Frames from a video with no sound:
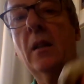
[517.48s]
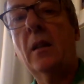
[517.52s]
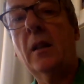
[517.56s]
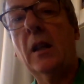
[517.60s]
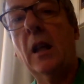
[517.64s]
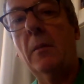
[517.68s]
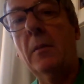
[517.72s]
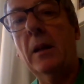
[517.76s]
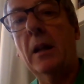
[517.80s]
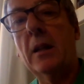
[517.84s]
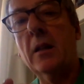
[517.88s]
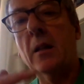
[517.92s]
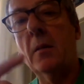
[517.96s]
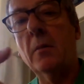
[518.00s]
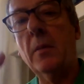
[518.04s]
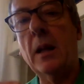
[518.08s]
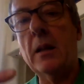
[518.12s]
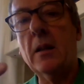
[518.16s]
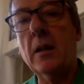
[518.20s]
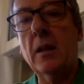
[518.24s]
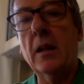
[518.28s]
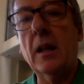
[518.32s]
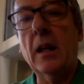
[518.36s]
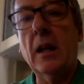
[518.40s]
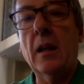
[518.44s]
Keep listening
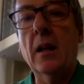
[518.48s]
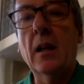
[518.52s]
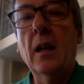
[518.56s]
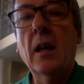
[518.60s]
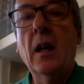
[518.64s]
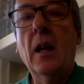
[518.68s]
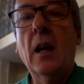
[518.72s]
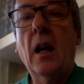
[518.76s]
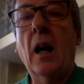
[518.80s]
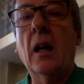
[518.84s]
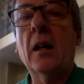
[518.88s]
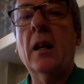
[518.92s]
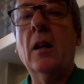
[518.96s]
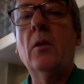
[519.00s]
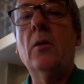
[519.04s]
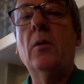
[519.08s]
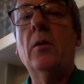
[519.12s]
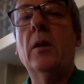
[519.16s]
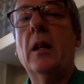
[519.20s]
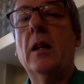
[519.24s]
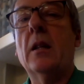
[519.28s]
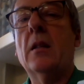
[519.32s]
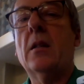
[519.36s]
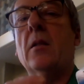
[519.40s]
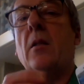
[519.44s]
back to that. I know
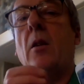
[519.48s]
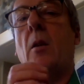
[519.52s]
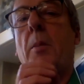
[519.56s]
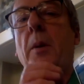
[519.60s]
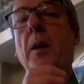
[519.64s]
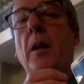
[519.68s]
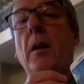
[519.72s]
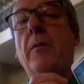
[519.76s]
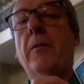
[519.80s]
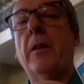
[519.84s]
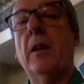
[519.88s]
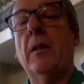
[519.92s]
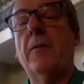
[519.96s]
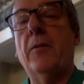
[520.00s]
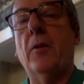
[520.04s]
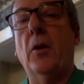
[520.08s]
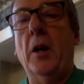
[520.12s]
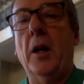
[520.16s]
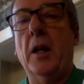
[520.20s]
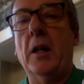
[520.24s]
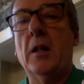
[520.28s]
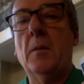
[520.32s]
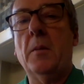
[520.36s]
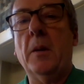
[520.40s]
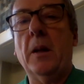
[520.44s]
it's not a perfect
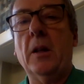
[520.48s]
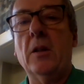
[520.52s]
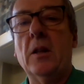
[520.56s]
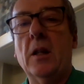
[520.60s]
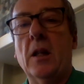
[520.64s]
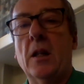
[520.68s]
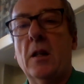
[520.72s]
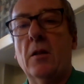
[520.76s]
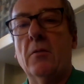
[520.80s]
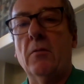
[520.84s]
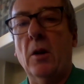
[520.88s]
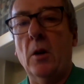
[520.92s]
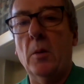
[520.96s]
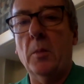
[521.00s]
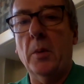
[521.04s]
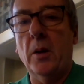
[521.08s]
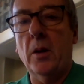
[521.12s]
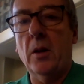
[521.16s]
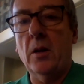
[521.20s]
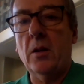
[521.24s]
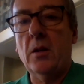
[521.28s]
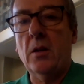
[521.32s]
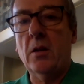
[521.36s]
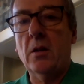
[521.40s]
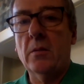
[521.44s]
voice because it's a
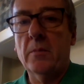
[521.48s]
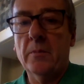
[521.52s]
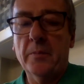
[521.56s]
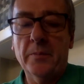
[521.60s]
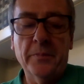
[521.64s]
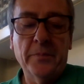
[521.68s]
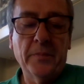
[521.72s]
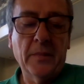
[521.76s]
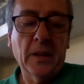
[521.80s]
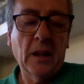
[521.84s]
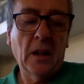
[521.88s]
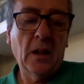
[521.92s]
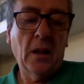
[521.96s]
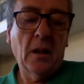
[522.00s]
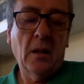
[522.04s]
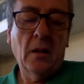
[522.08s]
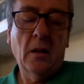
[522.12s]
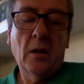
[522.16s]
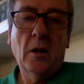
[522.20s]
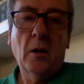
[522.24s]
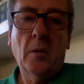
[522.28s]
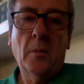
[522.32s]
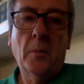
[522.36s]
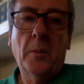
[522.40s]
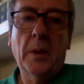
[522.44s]
robot,
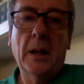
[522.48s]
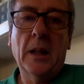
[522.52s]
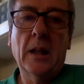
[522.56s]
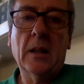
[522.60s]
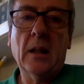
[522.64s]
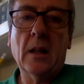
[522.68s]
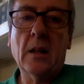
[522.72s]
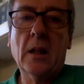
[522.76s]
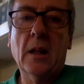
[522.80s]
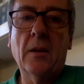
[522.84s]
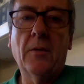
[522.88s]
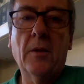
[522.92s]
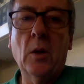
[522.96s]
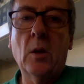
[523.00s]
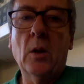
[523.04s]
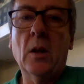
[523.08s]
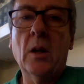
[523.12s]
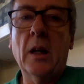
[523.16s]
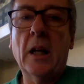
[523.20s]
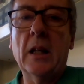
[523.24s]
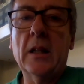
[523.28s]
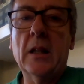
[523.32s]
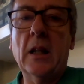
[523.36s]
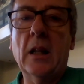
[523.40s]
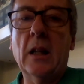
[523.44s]
but it does give you an
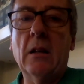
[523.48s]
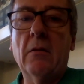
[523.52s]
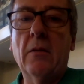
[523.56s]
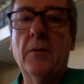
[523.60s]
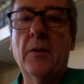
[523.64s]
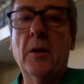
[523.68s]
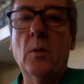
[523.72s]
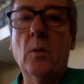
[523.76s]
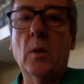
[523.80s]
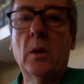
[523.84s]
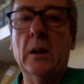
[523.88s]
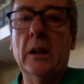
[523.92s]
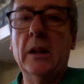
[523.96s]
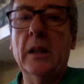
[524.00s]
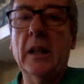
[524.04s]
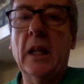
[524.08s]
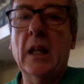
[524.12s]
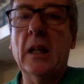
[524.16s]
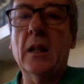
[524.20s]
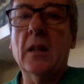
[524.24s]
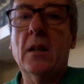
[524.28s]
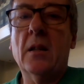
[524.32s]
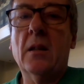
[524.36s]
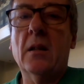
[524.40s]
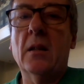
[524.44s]
idea if you want an
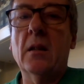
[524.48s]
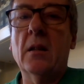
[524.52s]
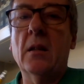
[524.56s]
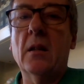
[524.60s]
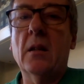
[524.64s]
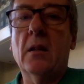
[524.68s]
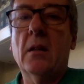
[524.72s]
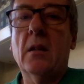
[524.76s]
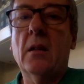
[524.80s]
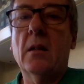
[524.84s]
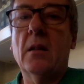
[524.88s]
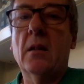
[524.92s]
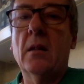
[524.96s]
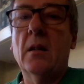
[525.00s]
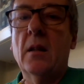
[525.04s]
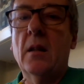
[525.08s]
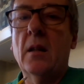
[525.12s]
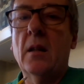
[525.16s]
instant